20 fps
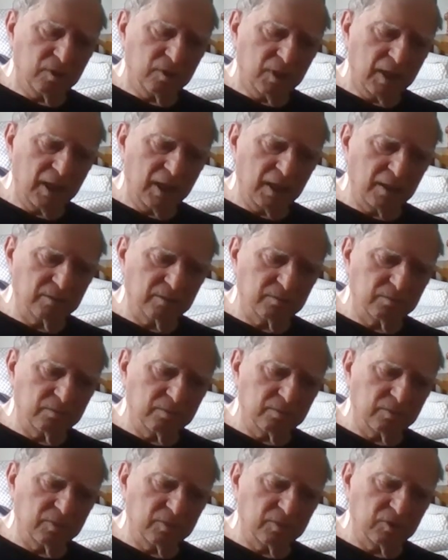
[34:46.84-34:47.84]
Hal
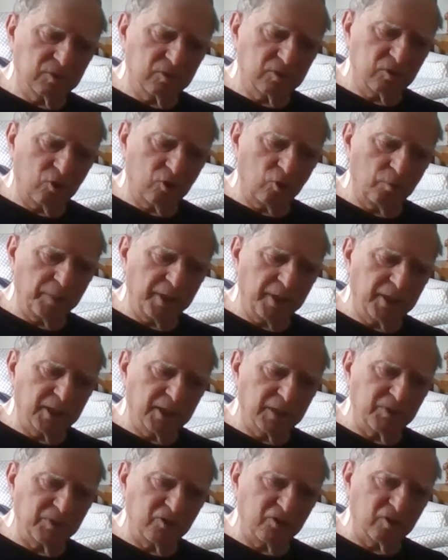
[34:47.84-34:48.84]
told B
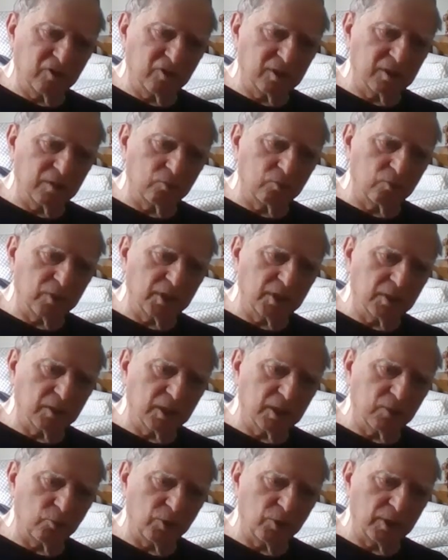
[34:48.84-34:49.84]
Company, sent a, re,
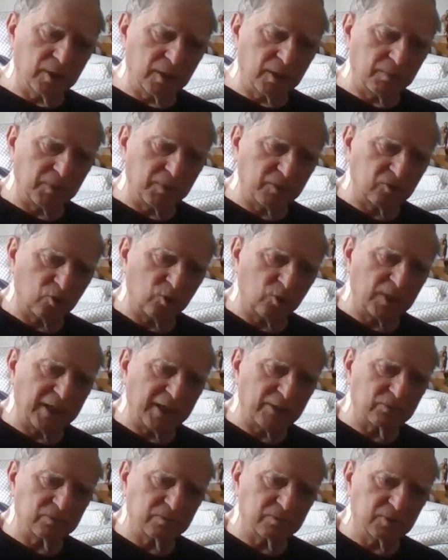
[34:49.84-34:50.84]
a, re, a platoon
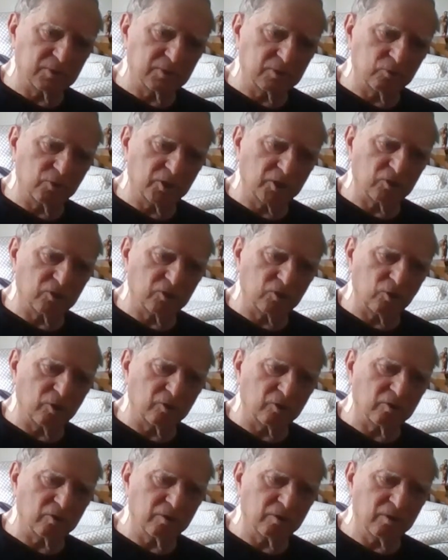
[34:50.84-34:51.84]
out to
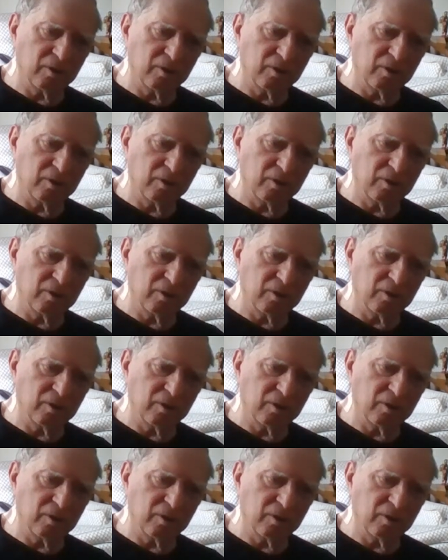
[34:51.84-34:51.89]
reconnoiter